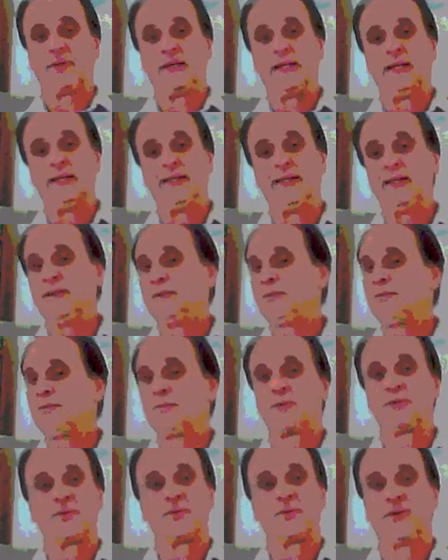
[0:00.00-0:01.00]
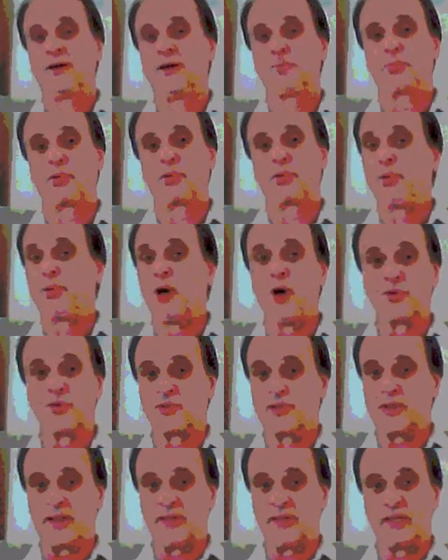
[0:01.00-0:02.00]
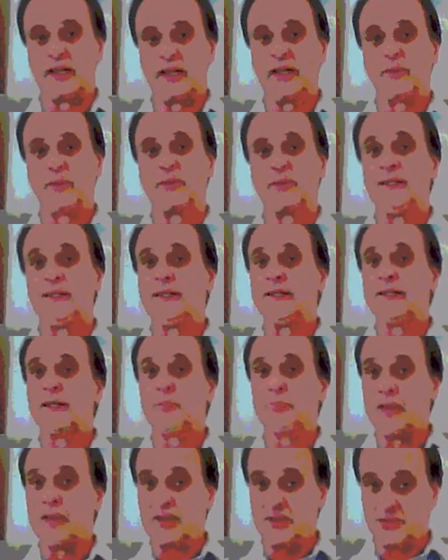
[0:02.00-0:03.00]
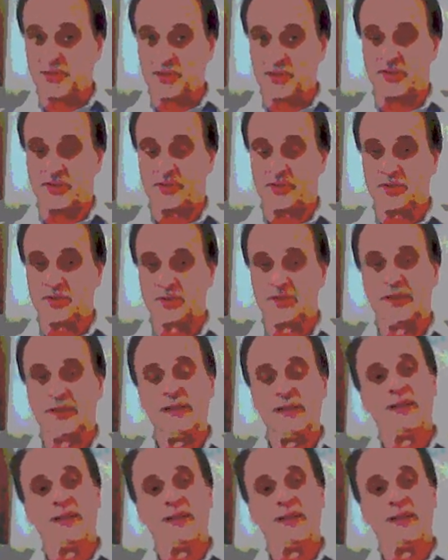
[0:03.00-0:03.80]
He didn't propose anything, but he did mention the